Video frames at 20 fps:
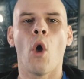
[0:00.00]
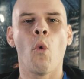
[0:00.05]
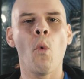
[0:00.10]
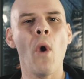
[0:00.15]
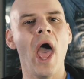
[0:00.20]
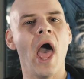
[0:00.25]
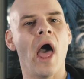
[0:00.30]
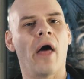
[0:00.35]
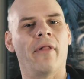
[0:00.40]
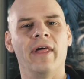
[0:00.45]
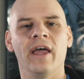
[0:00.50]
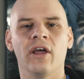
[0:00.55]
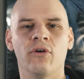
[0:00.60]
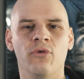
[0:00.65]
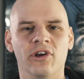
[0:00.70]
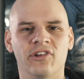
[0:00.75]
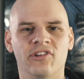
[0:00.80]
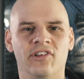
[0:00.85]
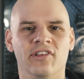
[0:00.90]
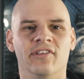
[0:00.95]
Well, that
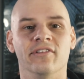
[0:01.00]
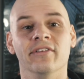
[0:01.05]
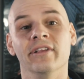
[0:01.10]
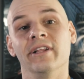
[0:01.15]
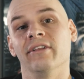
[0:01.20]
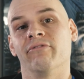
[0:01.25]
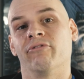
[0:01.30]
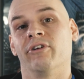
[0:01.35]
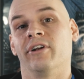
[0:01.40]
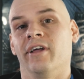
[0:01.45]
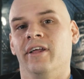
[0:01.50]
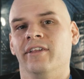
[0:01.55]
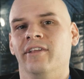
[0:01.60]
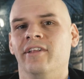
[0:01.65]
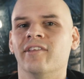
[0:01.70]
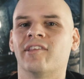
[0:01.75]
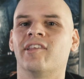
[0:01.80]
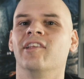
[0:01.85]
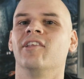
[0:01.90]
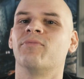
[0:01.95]
question's a little
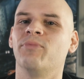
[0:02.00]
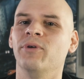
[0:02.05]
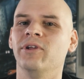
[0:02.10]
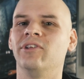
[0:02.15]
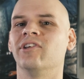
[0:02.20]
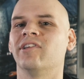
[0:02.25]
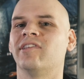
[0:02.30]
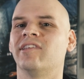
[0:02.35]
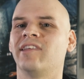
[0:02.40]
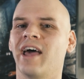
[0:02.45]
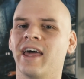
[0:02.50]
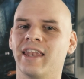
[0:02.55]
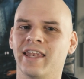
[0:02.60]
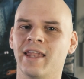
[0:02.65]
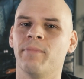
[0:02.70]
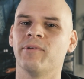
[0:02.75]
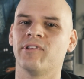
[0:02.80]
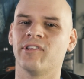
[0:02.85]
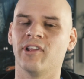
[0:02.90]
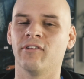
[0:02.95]
redundant since we just had an
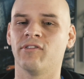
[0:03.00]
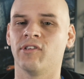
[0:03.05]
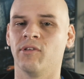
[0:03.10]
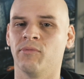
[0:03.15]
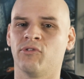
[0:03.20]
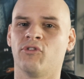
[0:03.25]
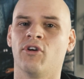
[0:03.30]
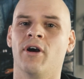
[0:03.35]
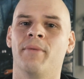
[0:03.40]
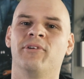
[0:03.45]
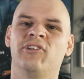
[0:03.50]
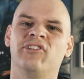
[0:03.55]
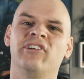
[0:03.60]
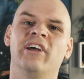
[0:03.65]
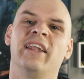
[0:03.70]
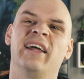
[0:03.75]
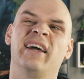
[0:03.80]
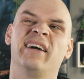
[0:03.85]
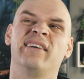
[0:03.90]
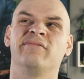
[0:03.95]
episode of subscriber
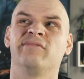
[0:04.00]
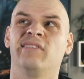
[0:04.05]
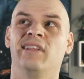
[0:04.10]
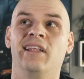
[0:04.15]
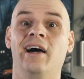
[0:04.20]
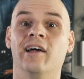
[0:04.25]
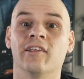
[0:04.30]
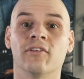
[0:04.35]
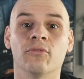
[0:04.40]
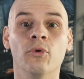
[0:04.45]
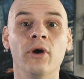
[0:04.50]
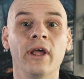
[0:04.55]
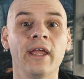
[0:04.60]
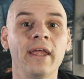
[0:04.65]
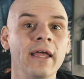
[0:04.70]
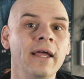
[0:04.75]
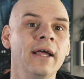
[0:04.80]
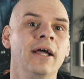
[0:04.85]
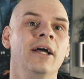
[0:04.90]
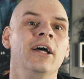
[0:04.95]
shoutout last week,